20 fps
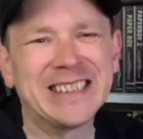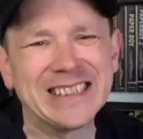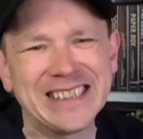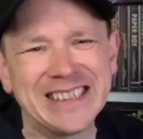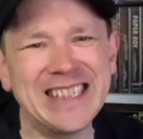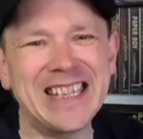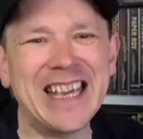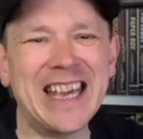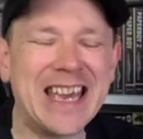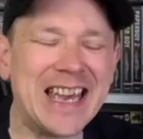
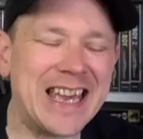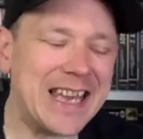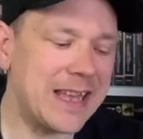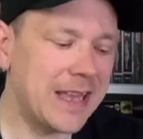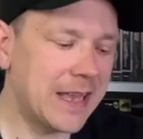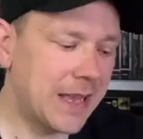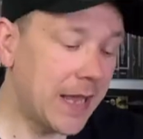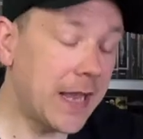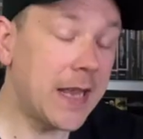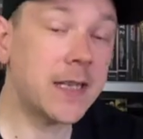Yeah,
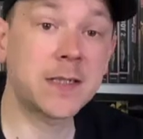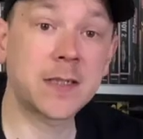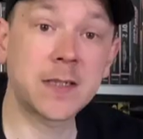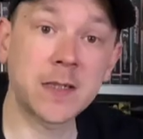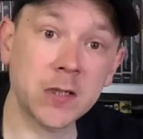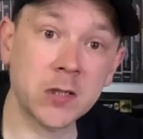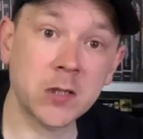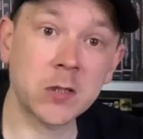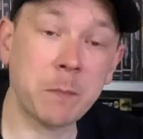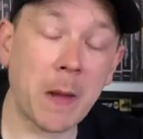it's
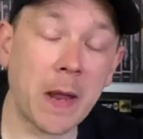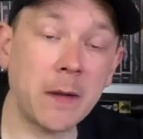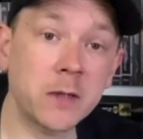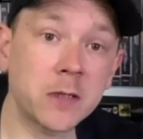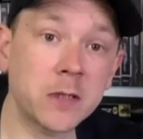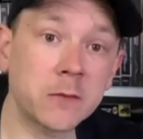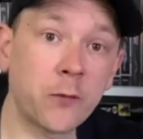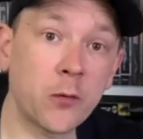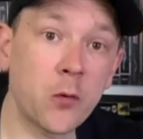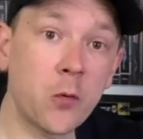
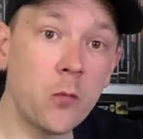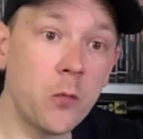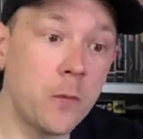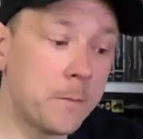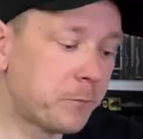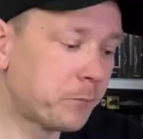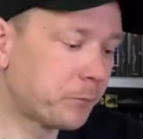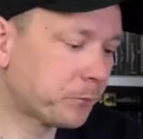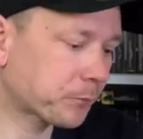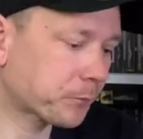suspenseful.
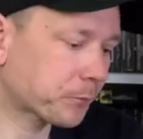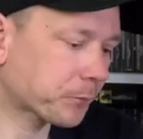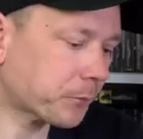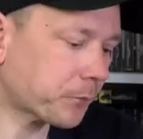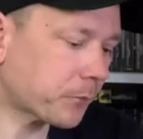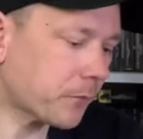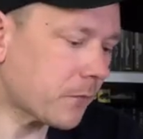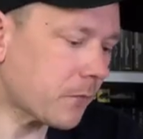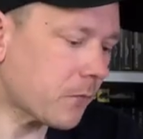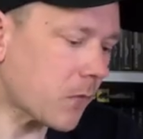
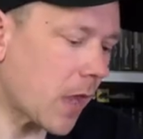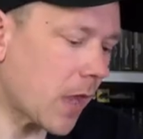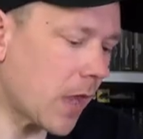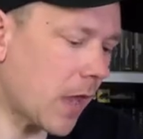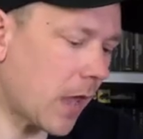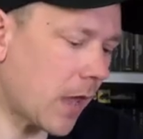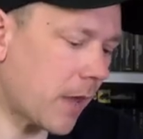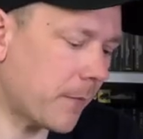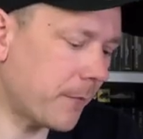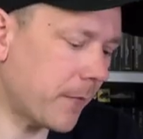
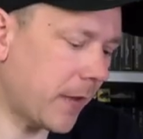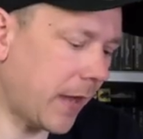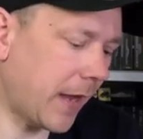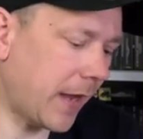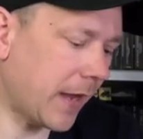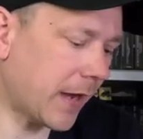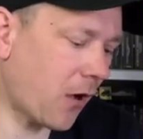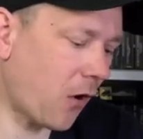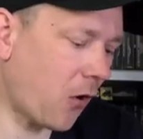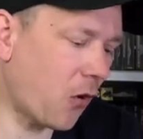Um,
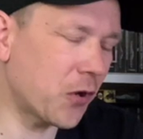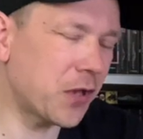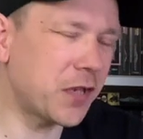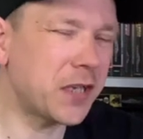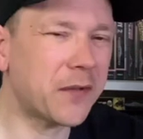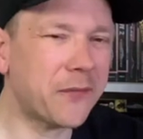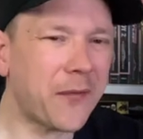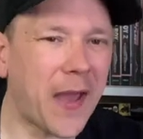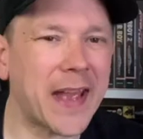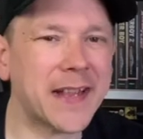it
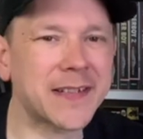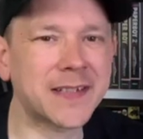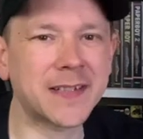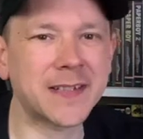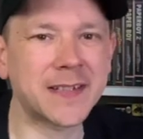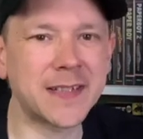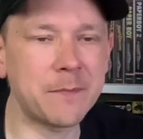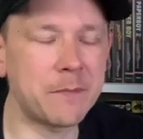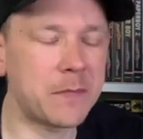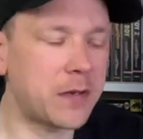kind of has a
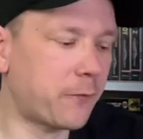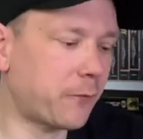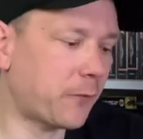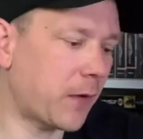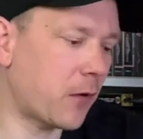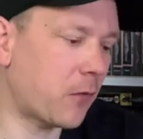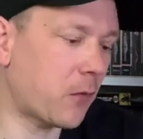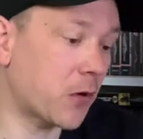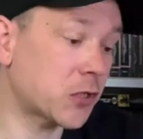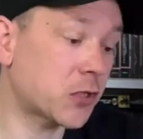similar
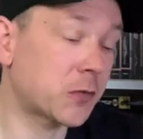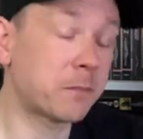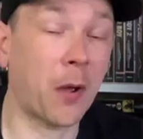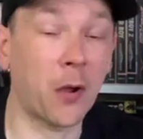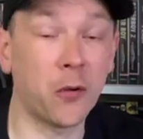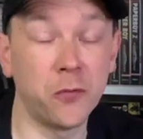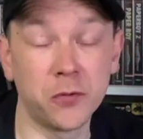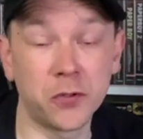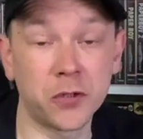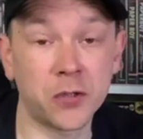feel, I
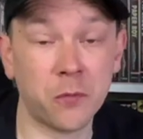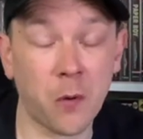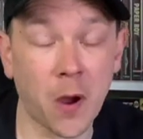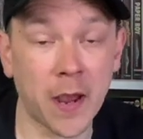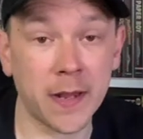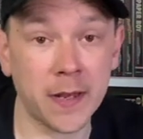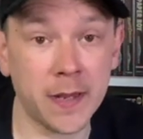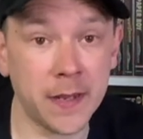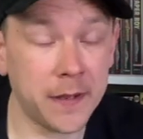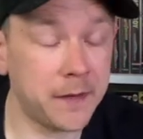suppose, to
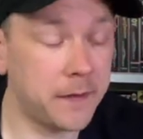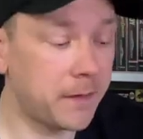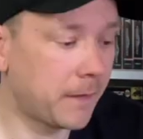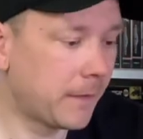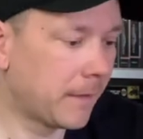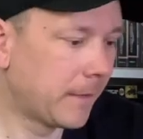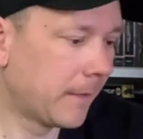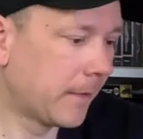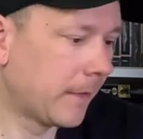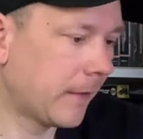Alien,
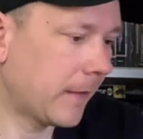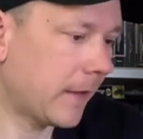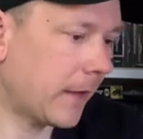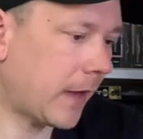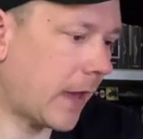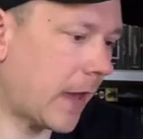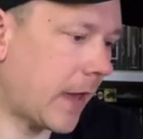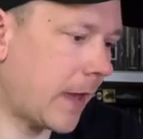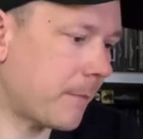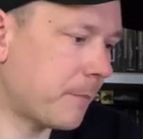
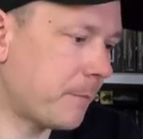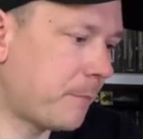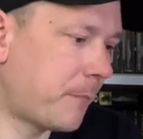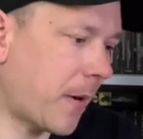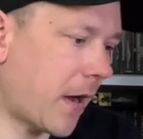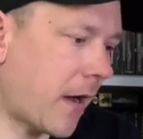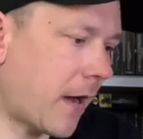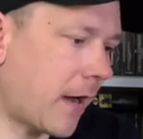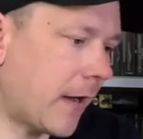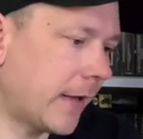and
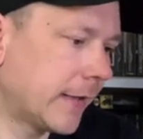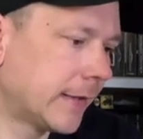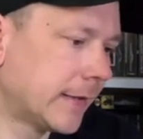but